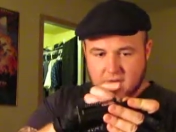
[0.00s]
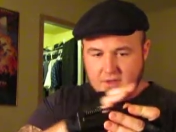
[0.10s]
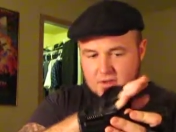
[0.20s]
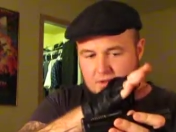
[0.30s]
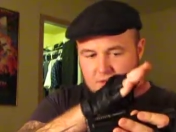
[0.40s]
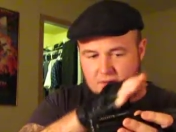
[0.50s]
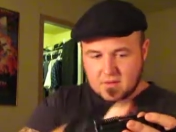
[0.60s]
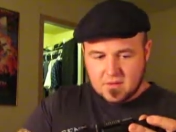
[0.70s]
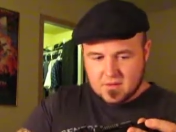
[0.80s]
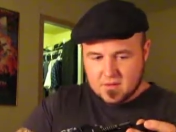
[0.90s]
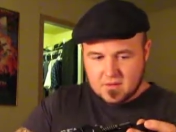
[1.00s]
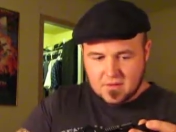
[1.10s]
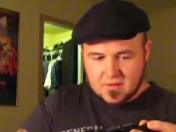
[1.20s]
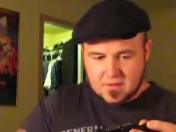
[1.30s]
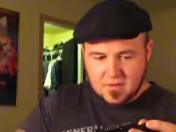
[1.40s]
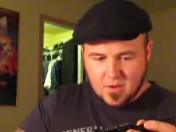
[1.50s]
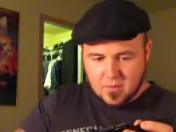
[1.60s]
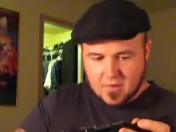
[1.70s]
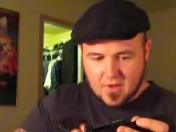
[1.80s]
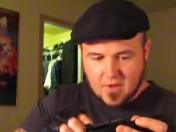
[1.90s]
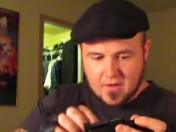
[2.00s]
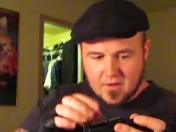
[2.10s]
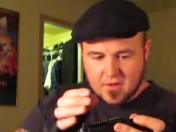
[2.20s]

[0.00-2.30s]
this slope here.